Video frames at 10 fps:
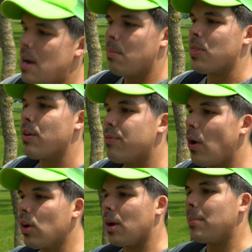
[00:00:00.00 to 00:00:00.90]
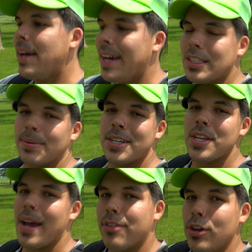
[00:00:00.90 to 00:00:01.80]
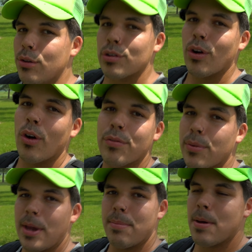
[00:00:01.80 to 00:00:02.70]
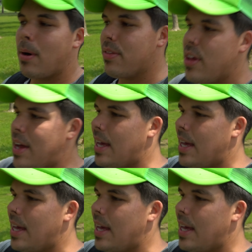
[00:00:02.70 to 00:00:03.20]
but the Vodum, especially after you throw them for maybe a month,